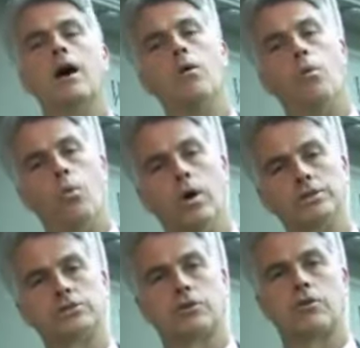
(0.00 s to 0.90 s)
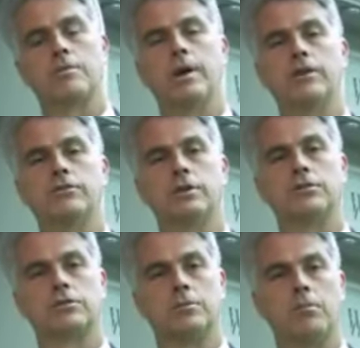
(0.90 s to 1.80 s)
Once the cremation
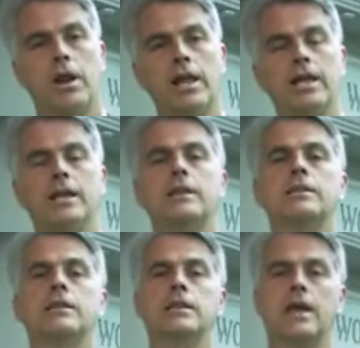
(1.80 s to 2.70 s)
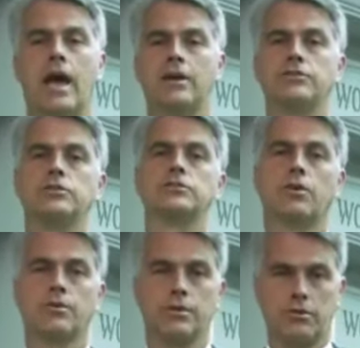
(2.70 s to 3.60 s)
is completed, then the ashes
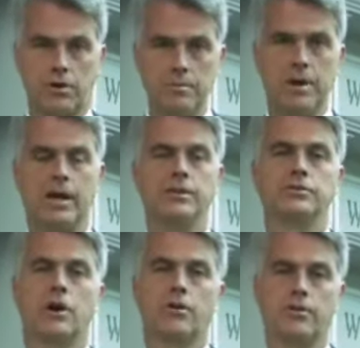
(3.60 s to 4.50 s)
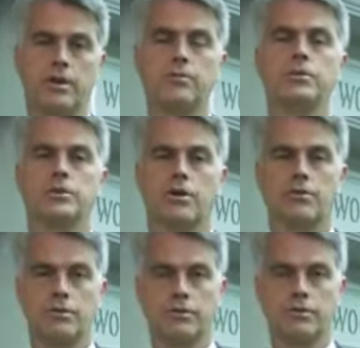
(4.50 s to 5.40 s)
or the cremains are then
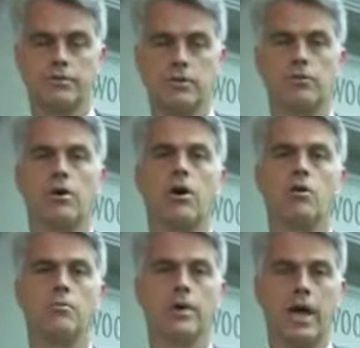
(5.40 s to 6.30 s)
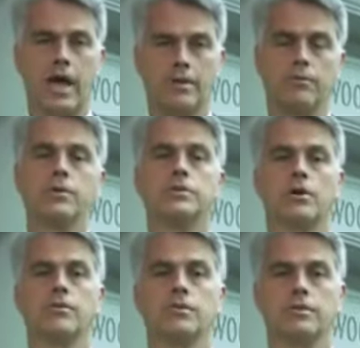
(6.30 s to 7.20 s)
returned to the funeral home and
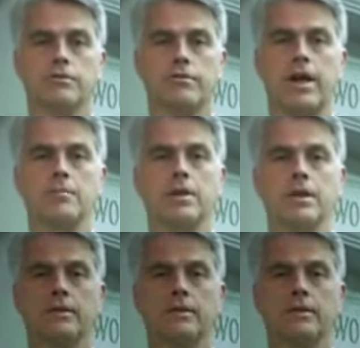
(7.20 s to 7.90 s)
returned to the family.